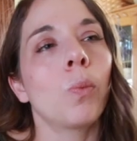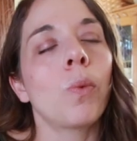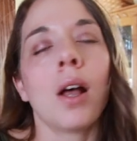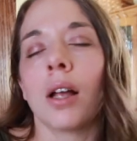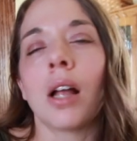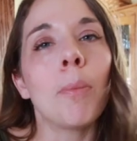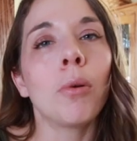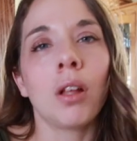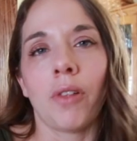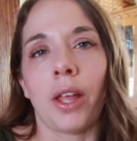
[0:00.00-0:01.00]
a
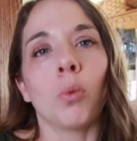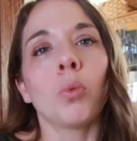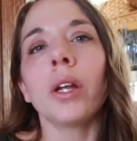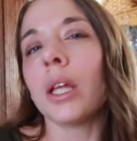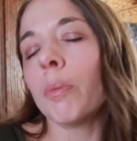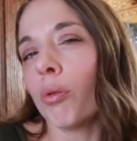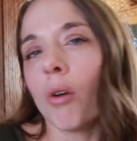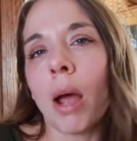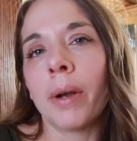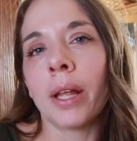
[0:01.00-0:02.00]
couple of like really
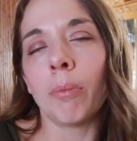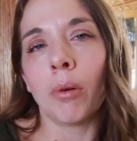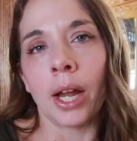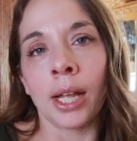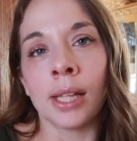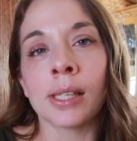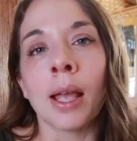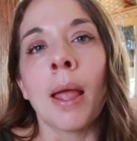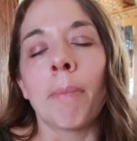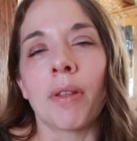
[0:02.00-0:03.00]
prominent brands,
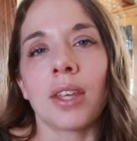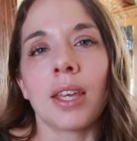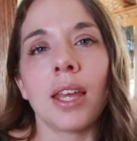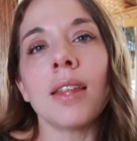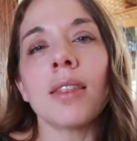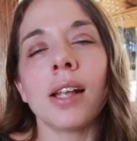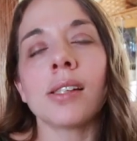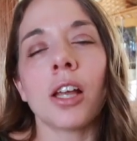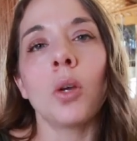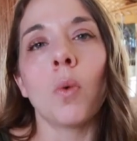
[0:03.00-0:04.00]
but the key things
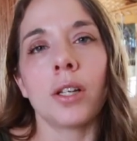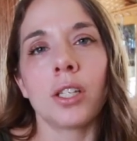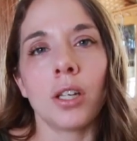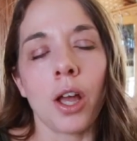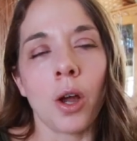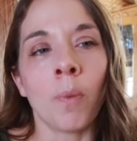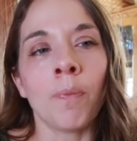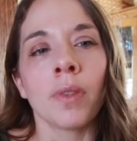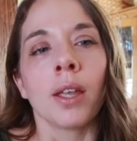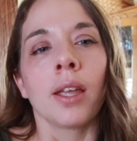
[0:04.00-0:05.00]
that you want to know
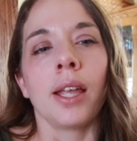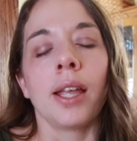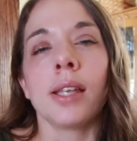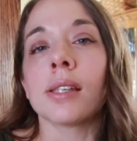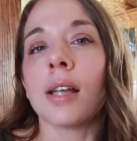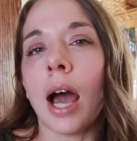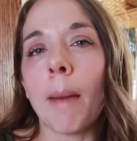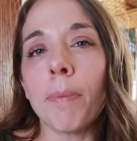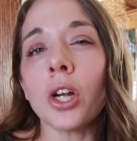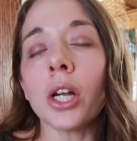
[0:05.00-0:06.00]
is
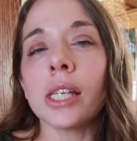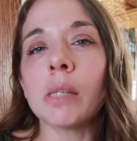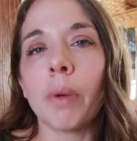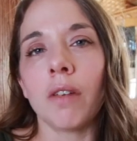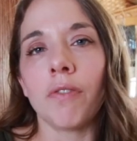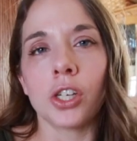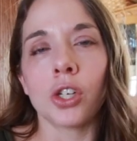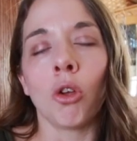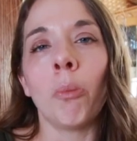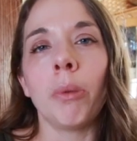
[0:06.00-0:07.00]
copper is
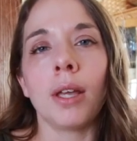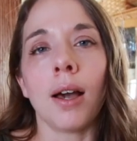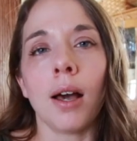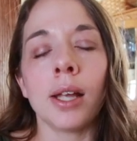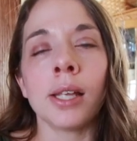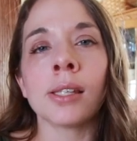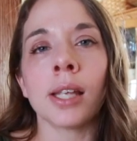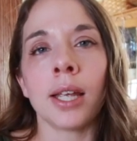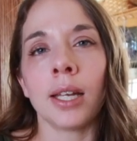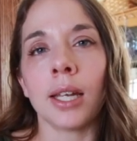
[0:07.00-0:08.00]
beneficial because
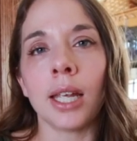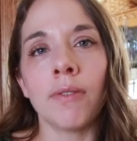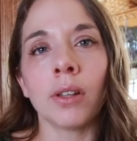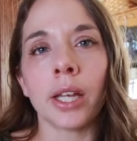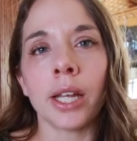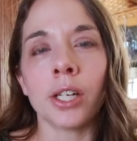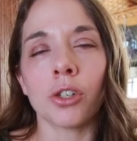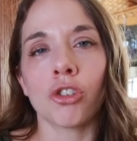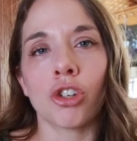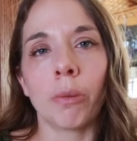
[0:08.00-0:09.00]
it evenly
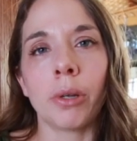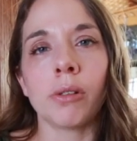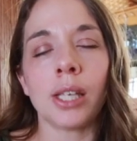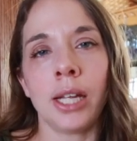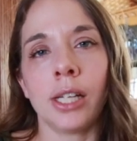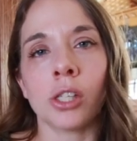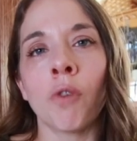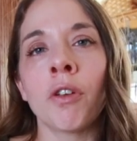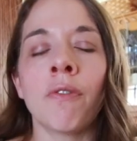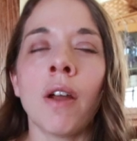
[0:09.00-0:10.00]
distributes heat. So
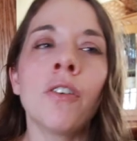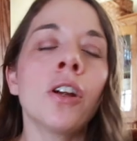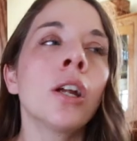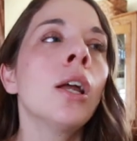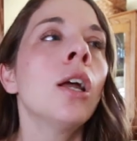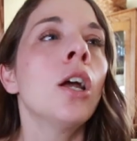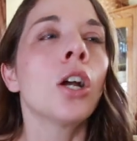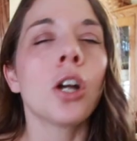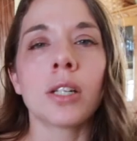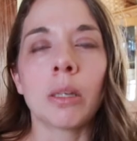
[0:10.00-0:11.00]
if you've ever
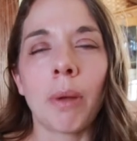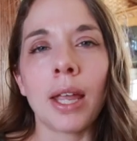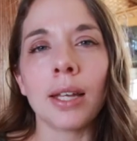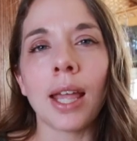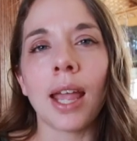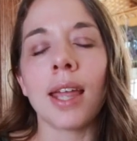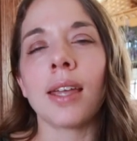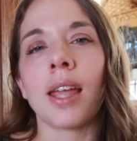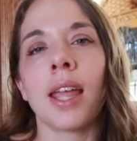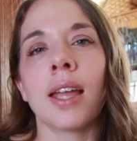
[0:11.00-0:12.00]
cooked a
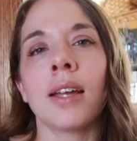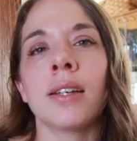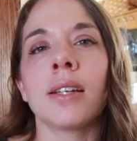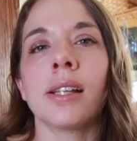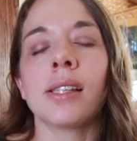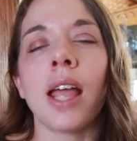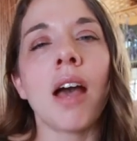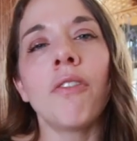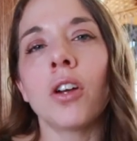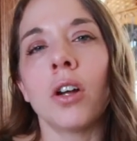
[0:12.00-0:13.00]
pancake and it's
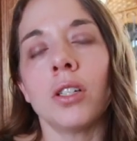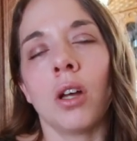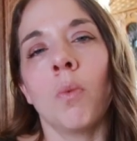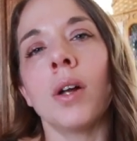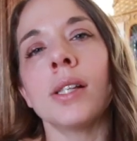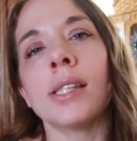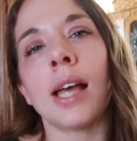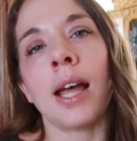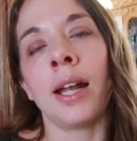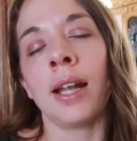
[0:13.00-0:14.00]
half cooked on one
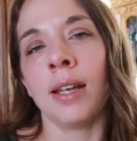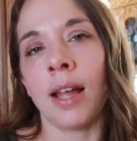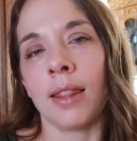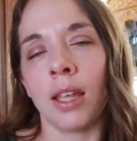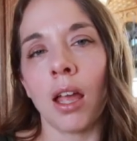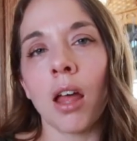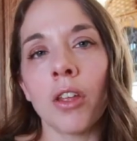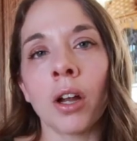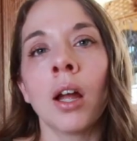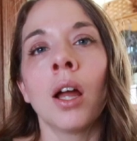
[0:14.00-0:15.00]
side and not the
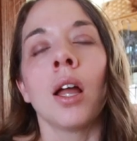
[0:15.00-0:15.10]
other,